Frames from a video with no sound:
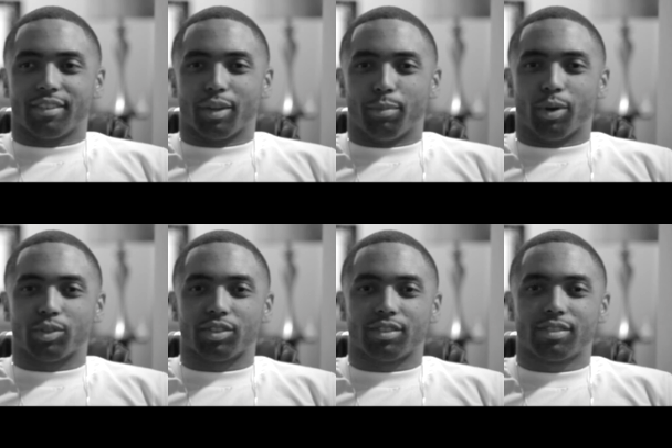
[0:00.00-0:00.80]

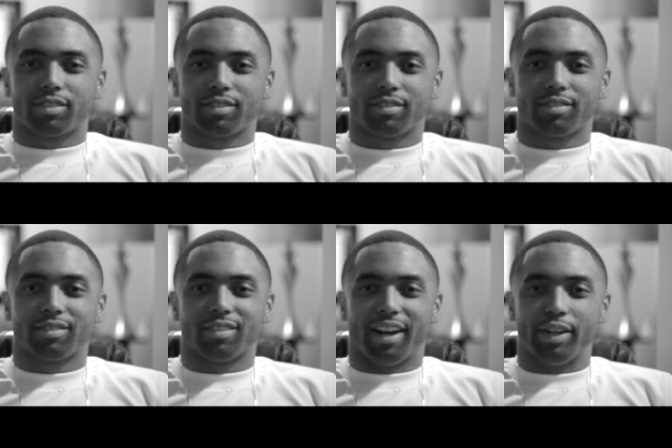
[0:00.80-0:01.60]

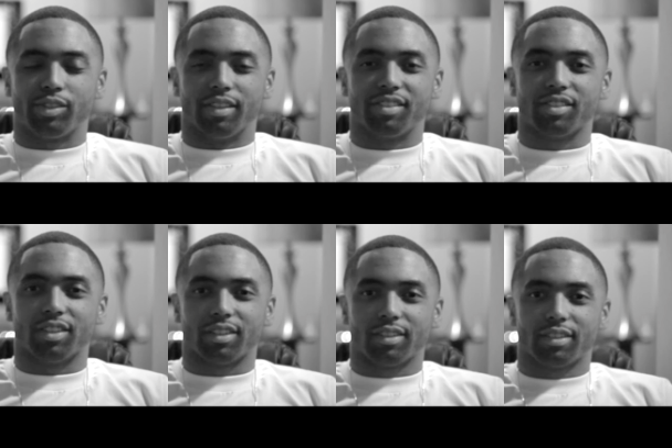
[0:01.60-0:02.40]
composers. I used to listen
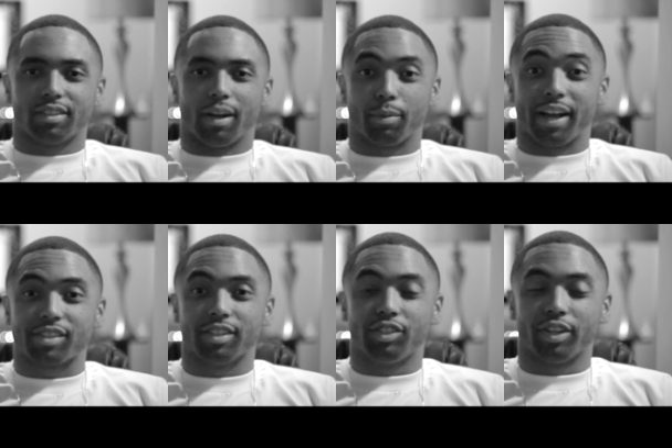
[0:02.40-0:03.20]
to. I'm
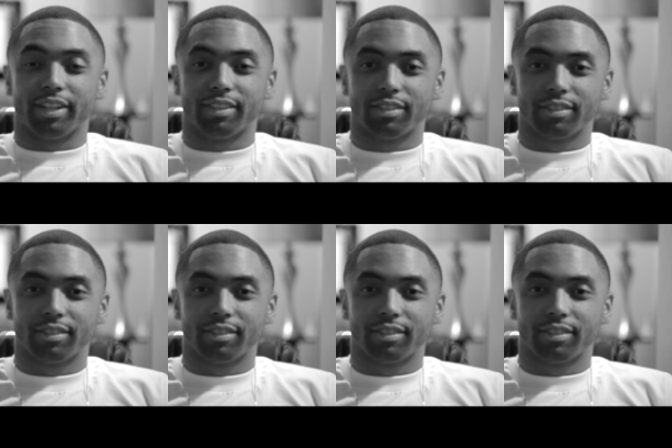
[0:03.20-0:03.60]
classically trained